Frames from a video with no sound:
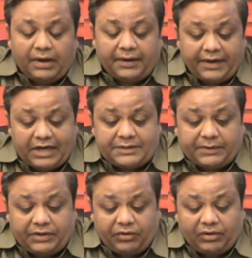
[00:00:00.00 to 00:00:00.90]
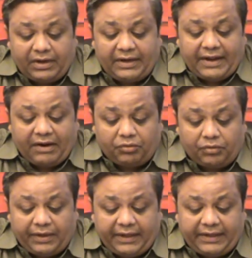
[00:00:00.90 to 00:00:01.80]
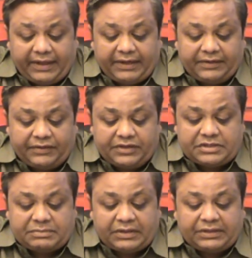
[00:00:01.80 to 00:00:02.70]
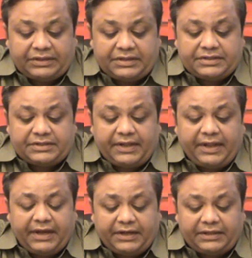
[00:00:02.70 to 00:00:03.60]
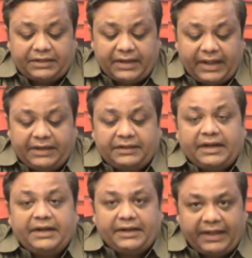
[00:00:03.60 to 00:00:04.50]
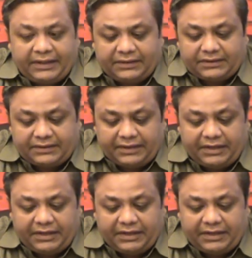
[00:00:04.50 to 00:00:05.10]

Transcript: Dates particularly have to take care in this month is 8th, 9th and 10th,